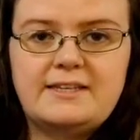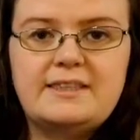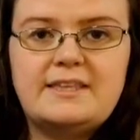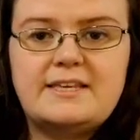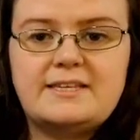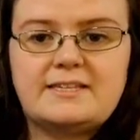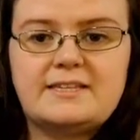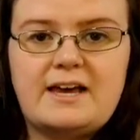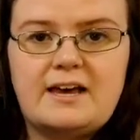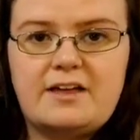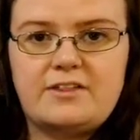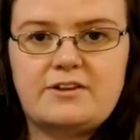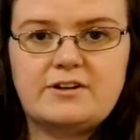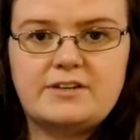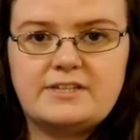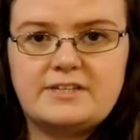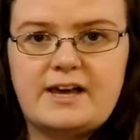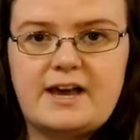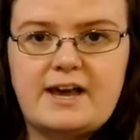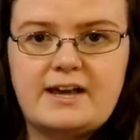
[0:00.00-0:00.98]
this other
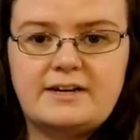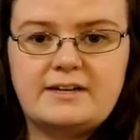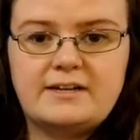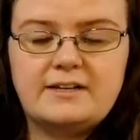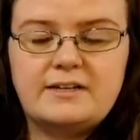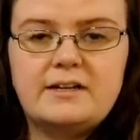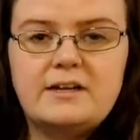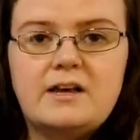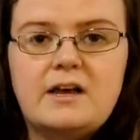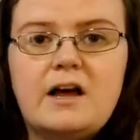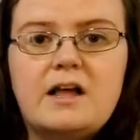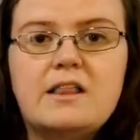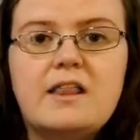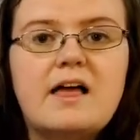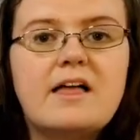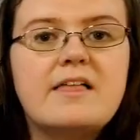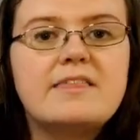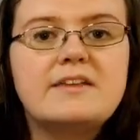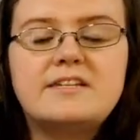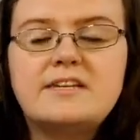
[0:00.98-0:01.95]
side. A
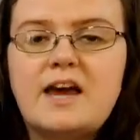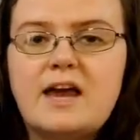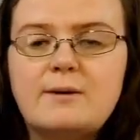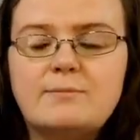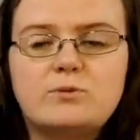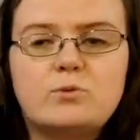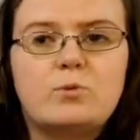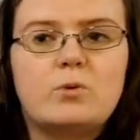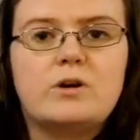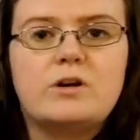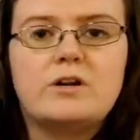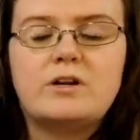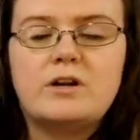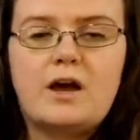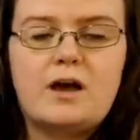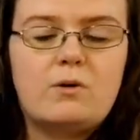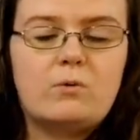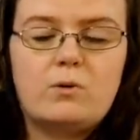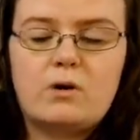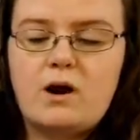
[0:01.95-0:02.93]
lot of the times
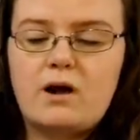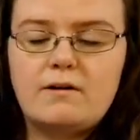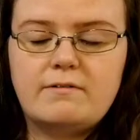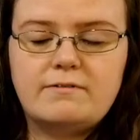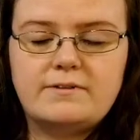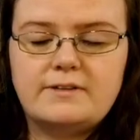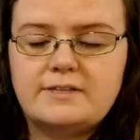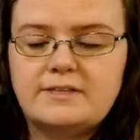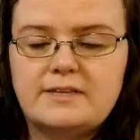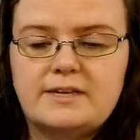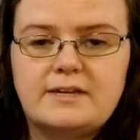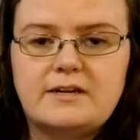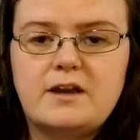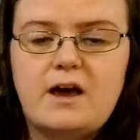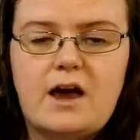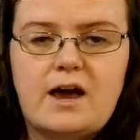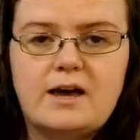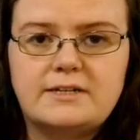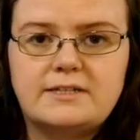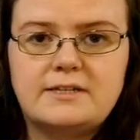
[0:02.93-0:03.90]
we're obviously
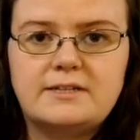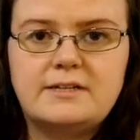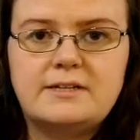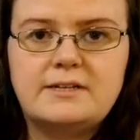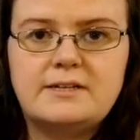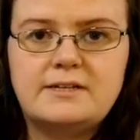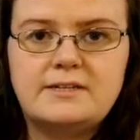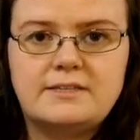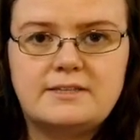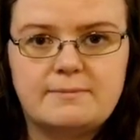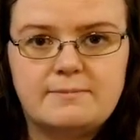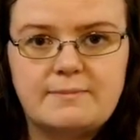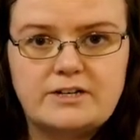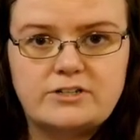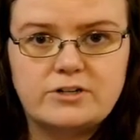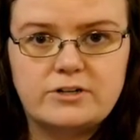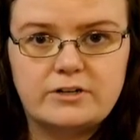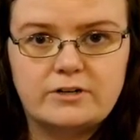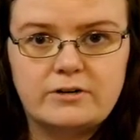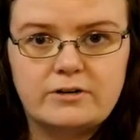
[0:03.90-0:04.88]
not
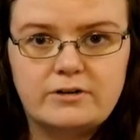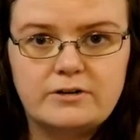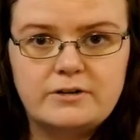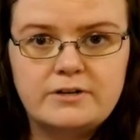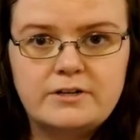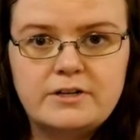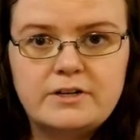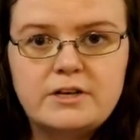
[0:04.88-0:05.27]
symmetrical.